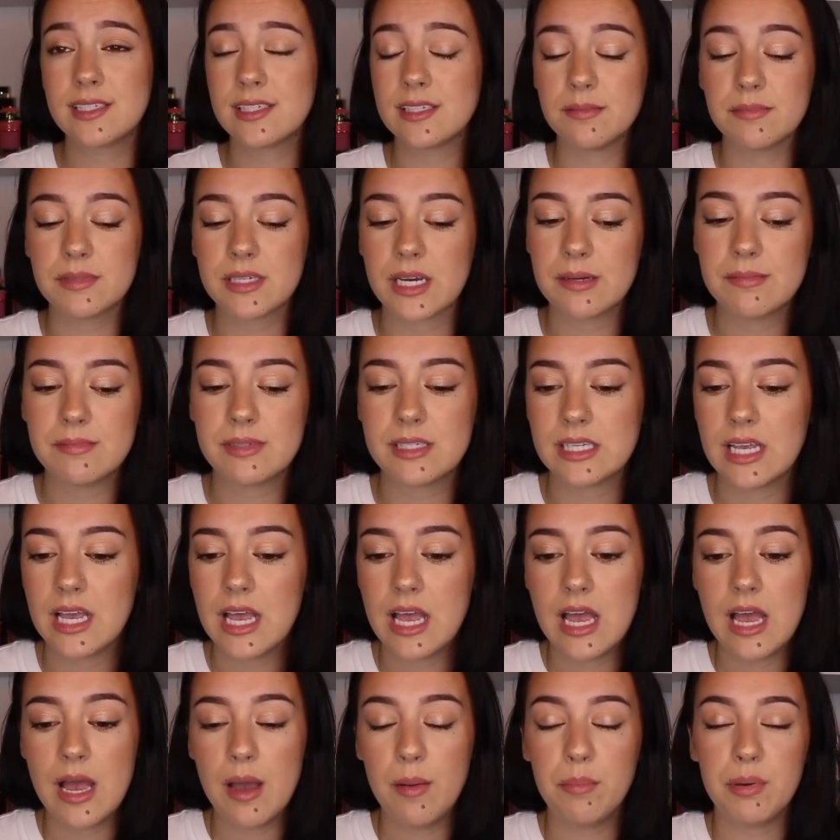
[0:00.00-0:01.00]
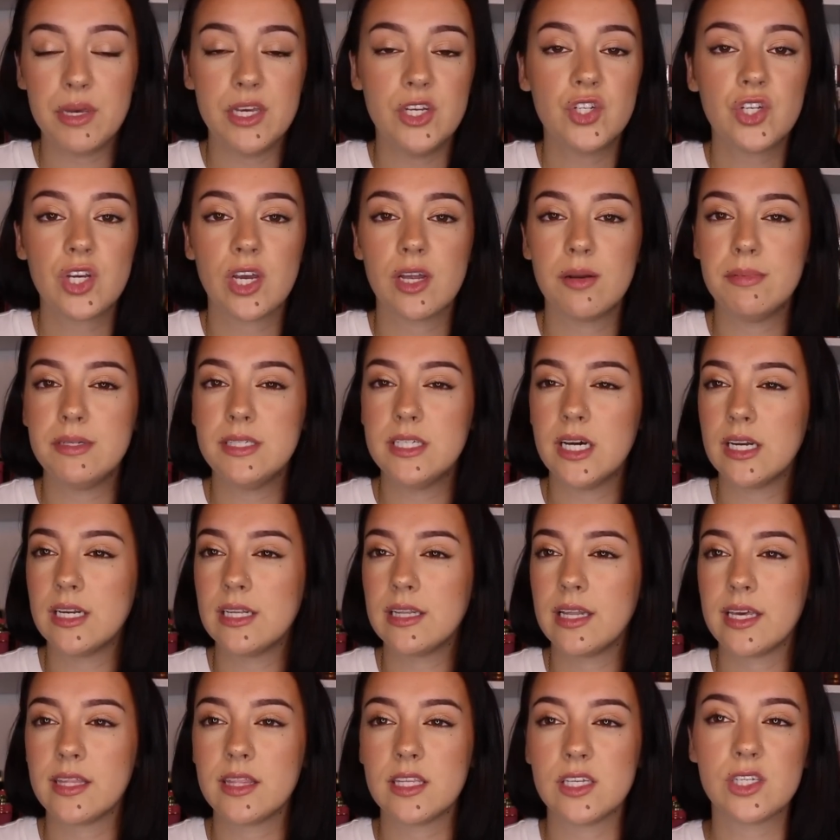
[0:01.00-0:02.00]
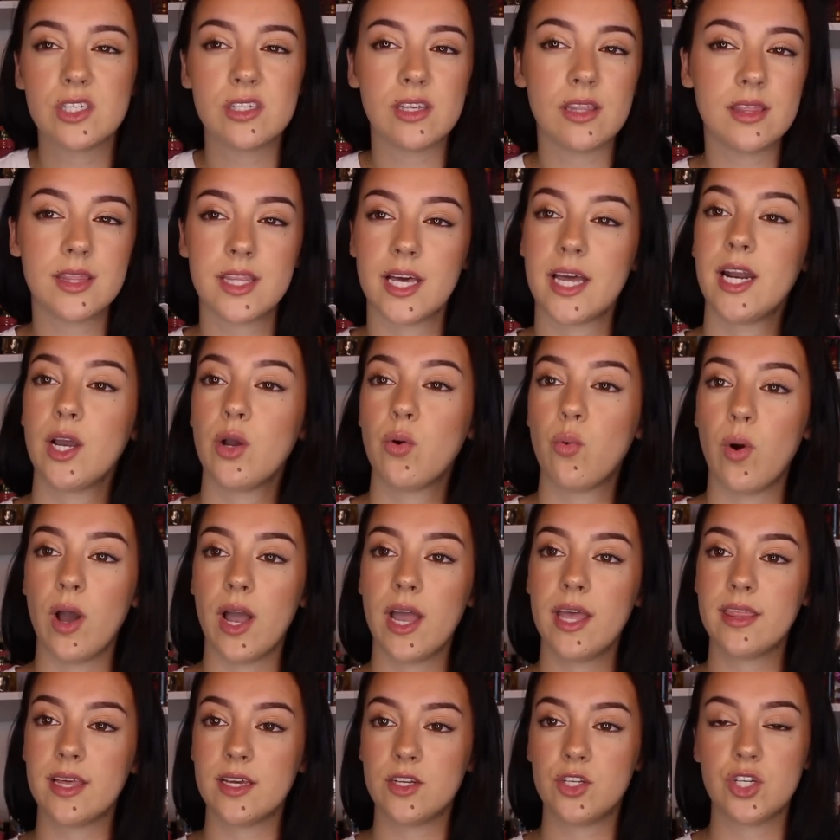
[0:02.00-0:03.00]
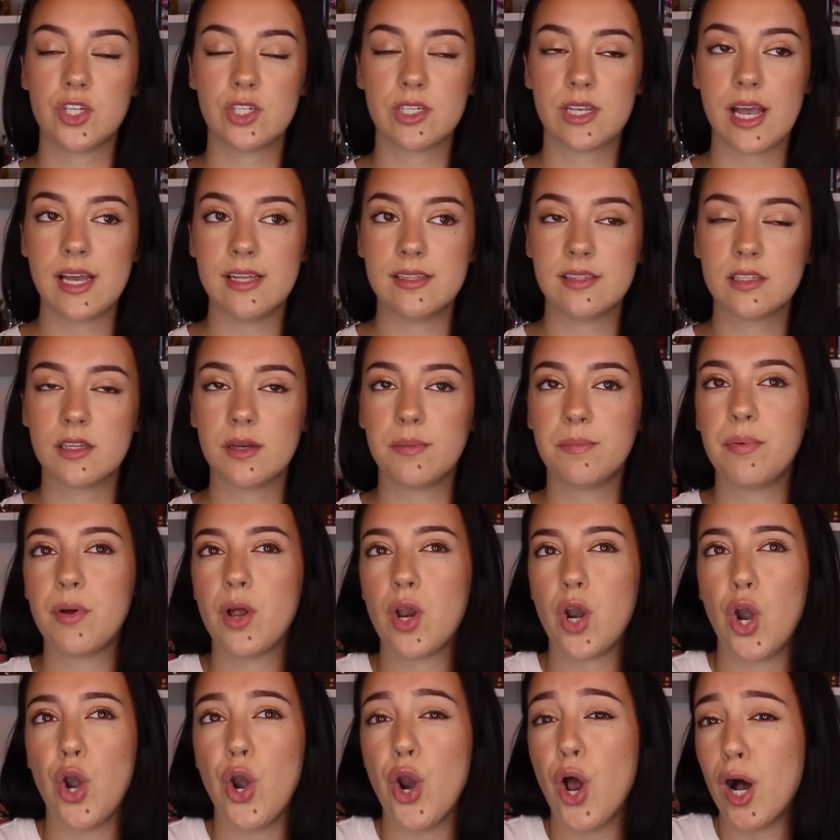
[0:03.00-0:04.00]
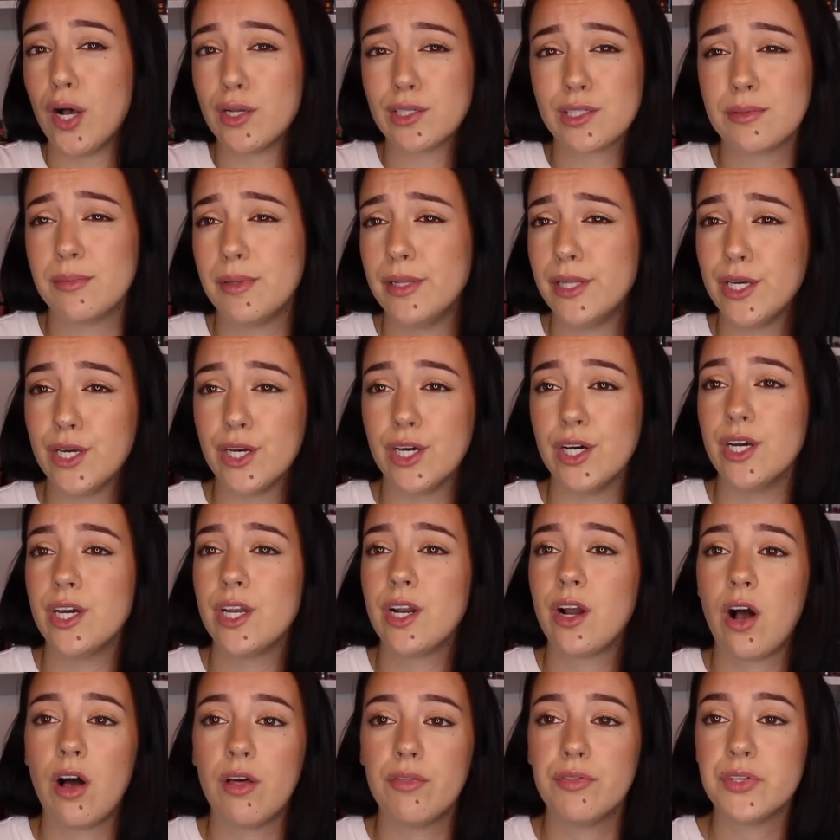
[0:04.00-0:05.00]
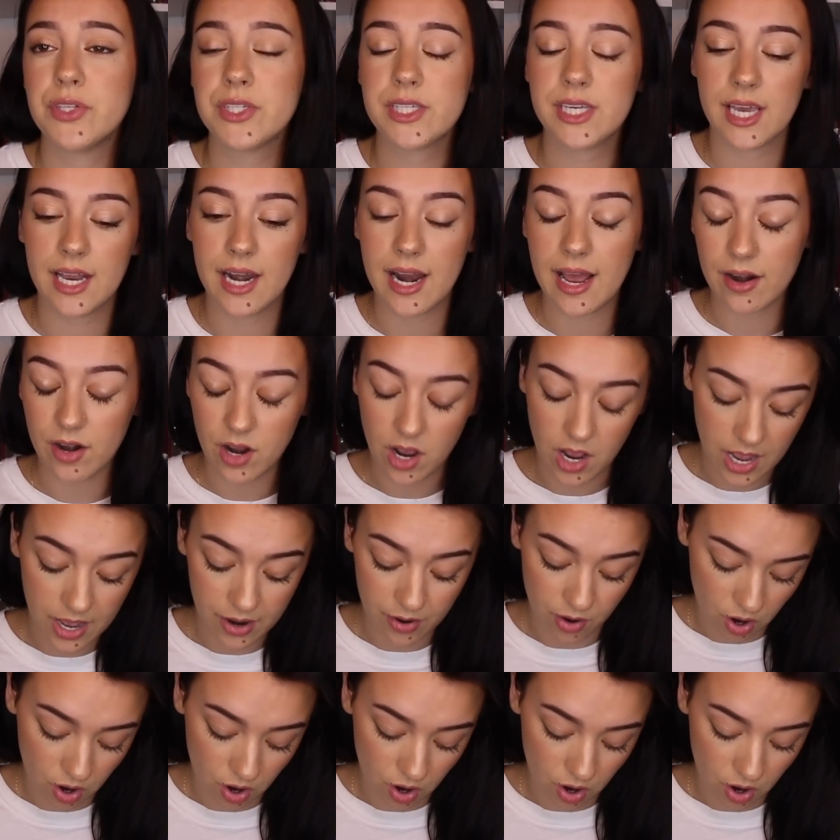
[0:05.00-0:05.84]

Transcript: Sometimes peach can be done in like this synthetic way that just ends up not smelling good on the skin at, at